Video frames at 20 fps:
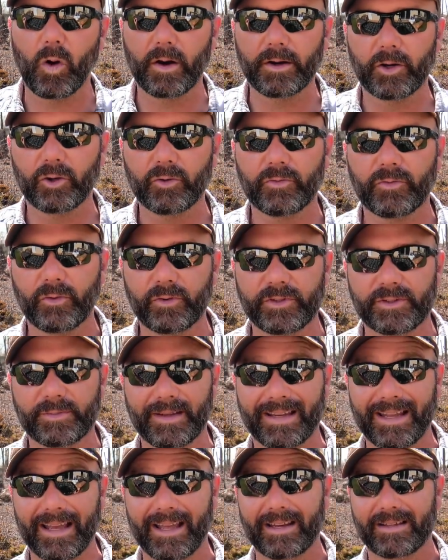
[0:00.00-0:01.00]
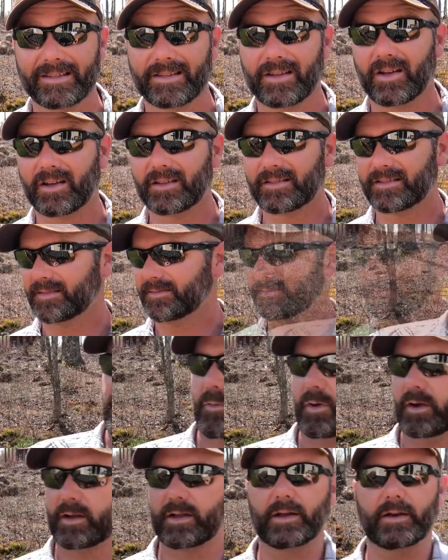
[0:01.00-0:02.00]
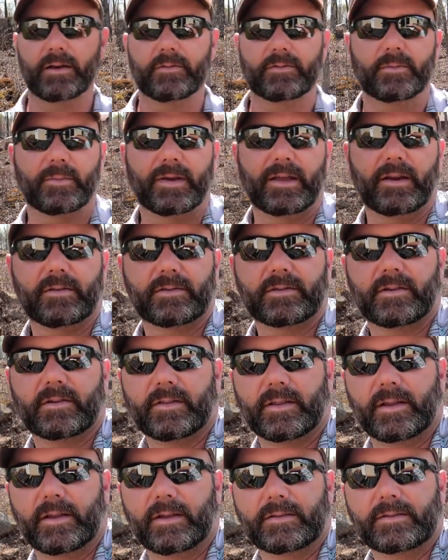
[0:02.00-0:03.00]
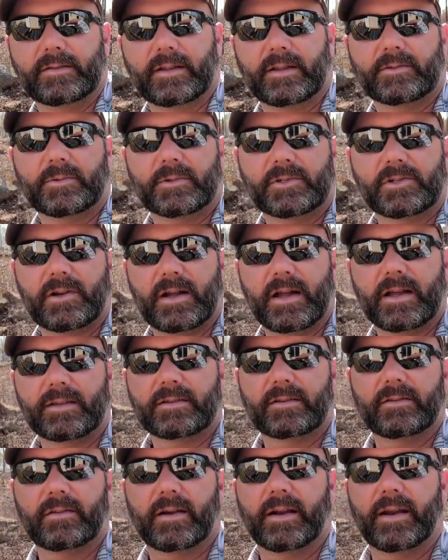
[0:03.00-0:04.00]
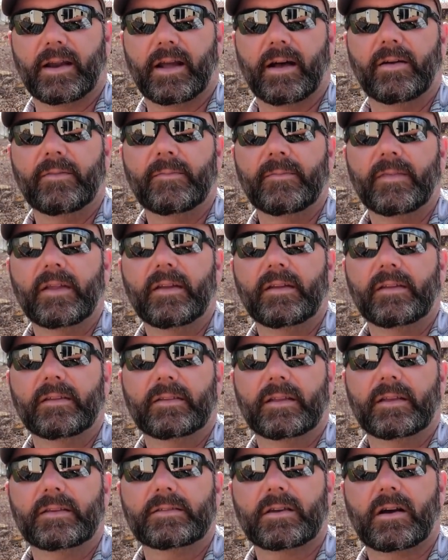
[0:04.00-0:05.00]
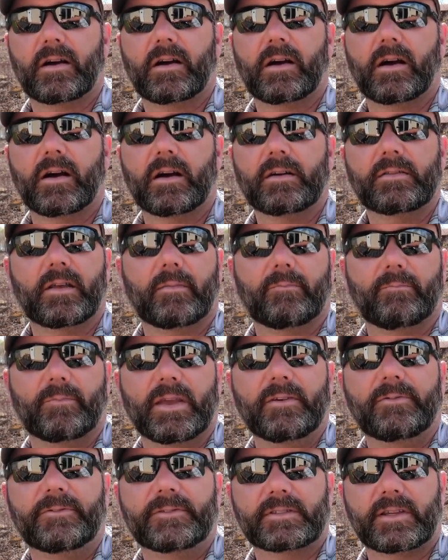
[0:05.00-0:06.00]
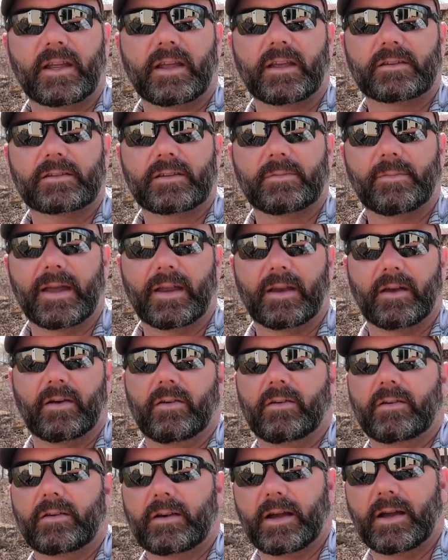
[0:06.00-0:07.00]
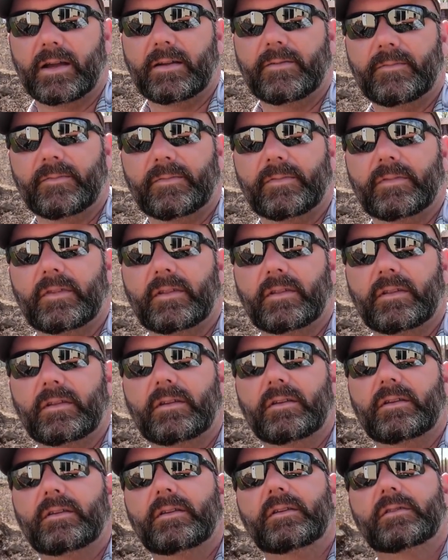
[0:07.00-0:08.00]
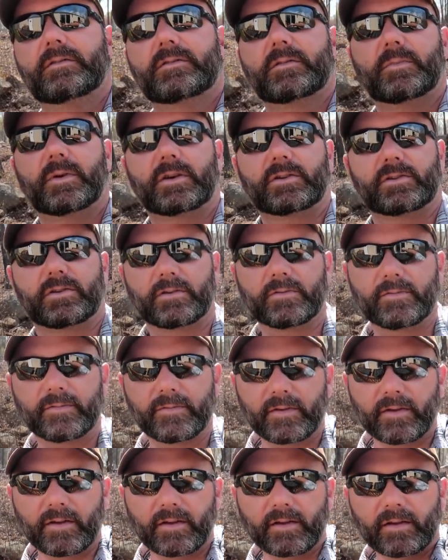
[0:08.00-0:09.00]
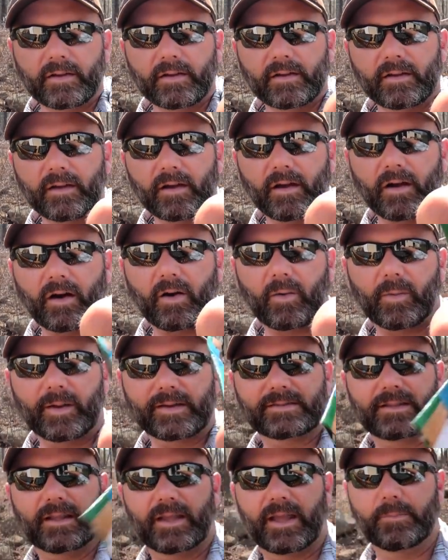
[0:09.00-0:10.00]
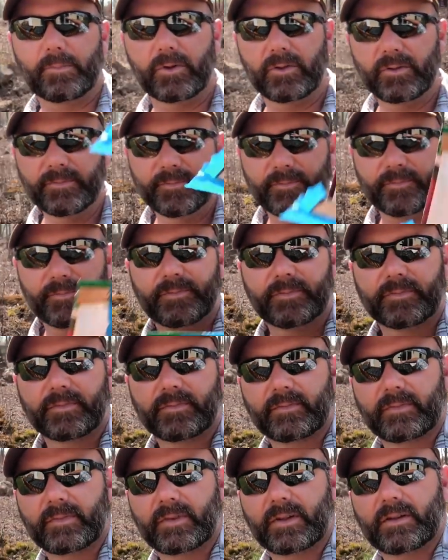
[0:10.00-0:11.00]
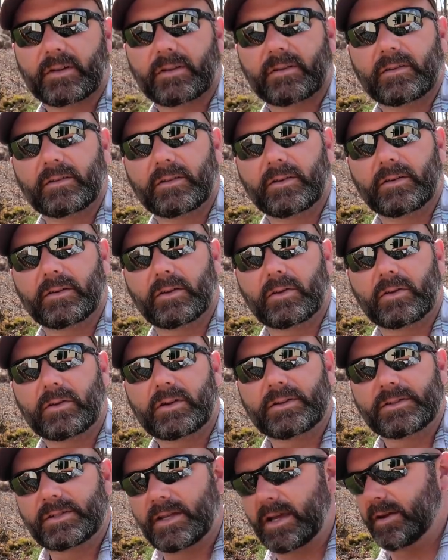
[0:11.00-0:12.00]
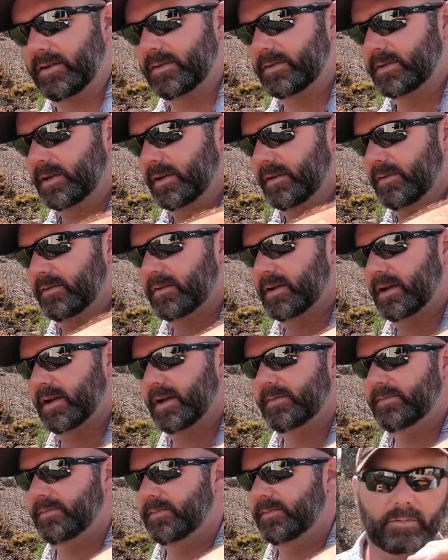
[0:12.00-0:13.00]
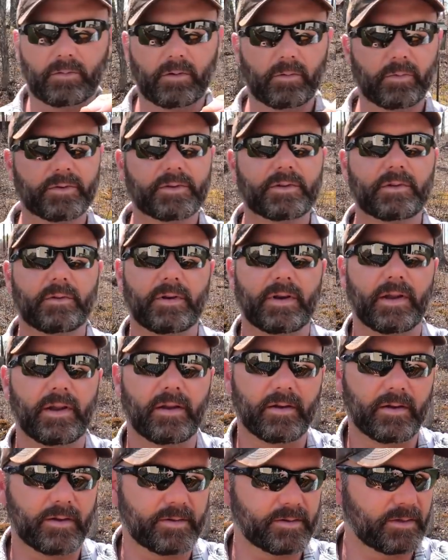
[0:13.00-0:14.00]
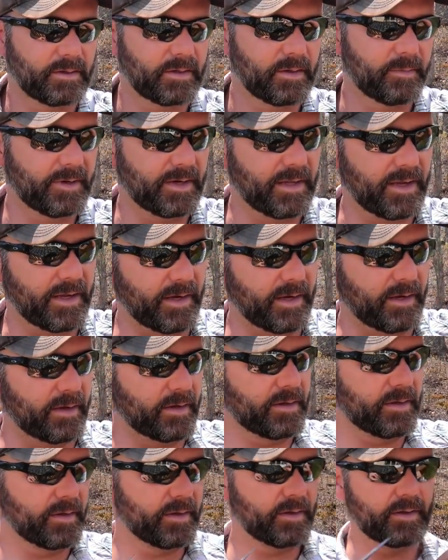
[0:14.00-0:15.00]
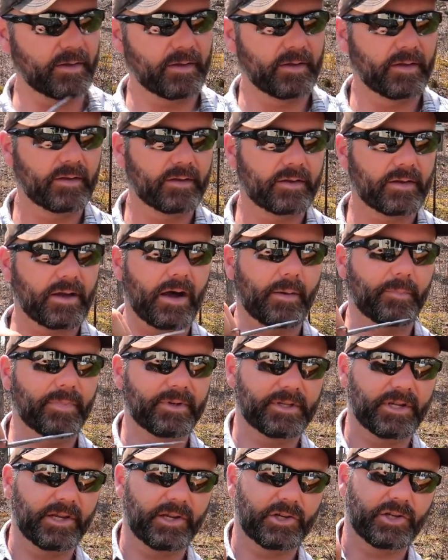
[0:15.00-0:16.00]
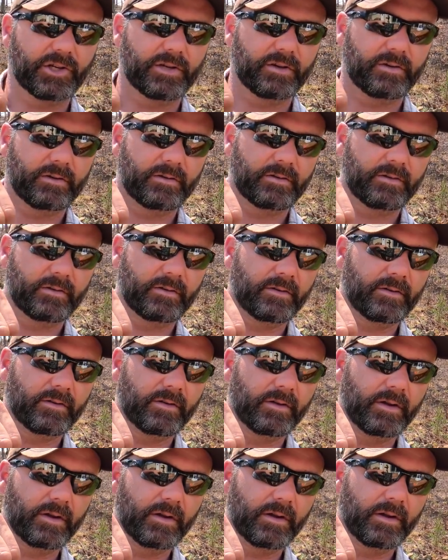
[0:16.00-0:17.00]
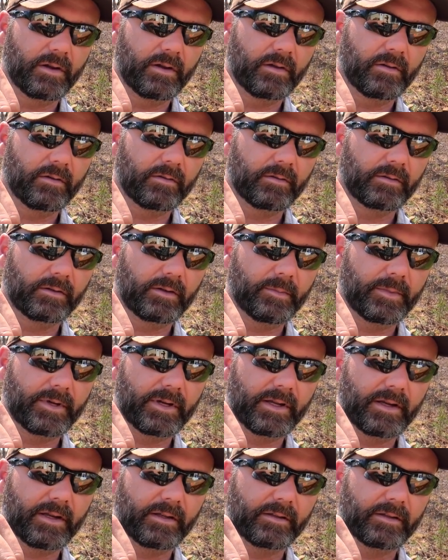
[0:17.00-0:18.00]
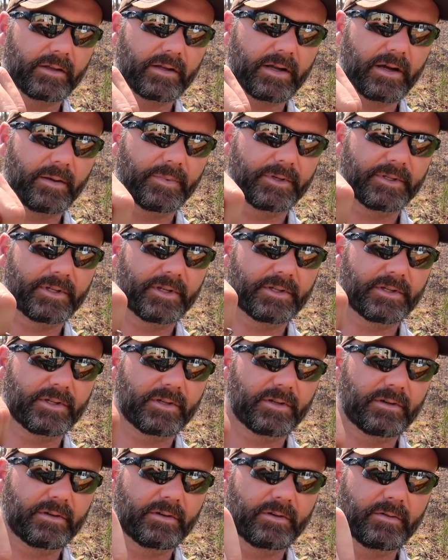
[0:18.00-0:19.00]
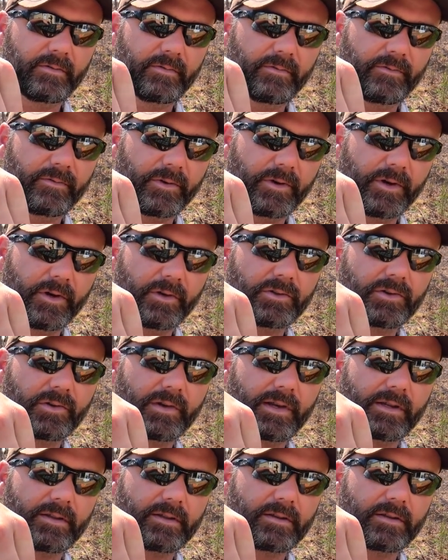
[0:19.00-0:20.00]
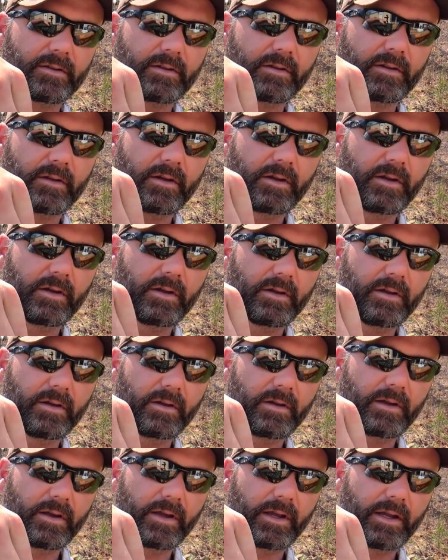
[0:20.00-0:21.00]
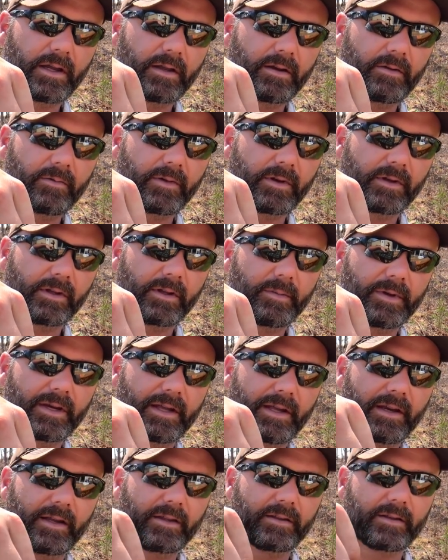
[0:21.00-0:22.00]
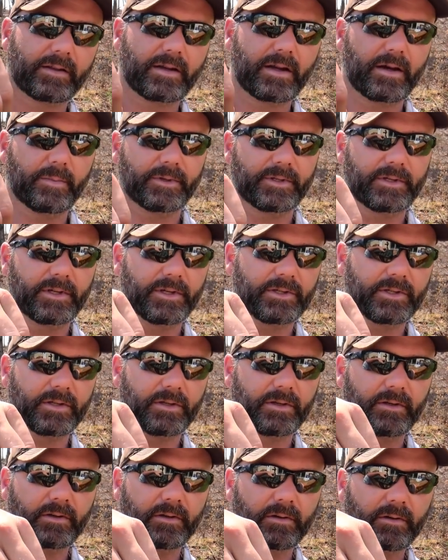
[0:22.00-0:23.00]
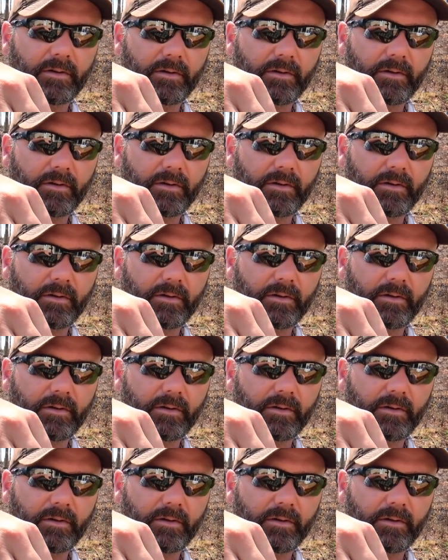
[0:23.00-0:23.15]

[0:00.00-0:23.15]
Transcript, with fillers: wonderful spaghetti sauce. What kind of tomatoes are these? That's what you're asking right now. These are the beefsteak tomato, okay? Here's a picture. Always label your little containers here, okay? What we're doing here is eliminating competition. We're eliminating the competition for nutrients, and we're eliminating the competition